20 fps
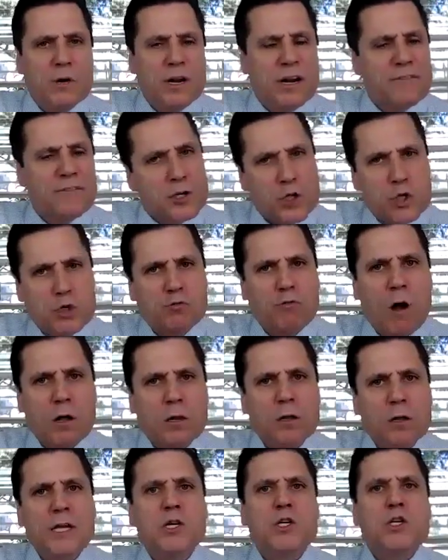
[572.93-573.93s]
And if you're
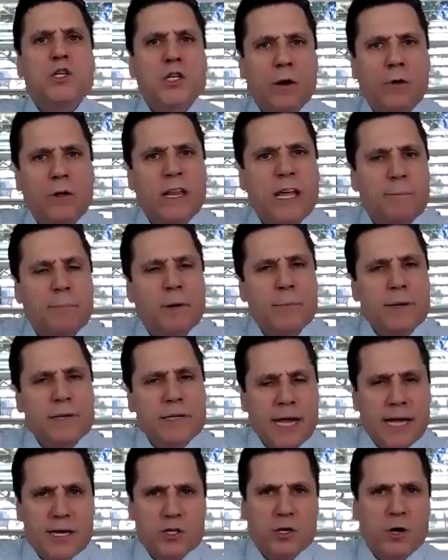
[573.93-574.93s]
struggling, share in the
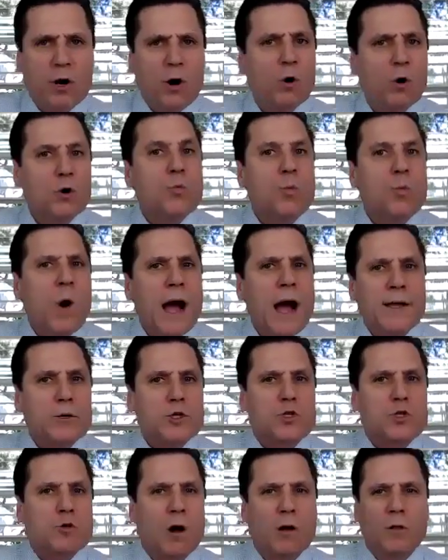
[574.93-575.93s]
implementation calls why you're
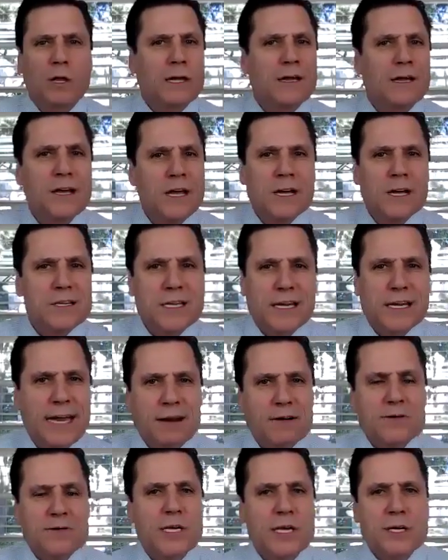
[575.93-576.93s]
struggling, because I
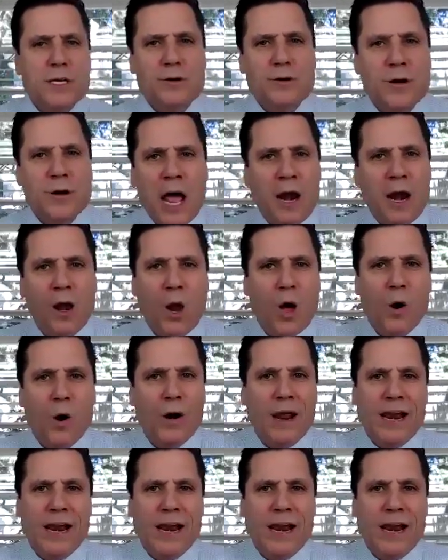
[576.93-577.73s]
guarantee you're not alone.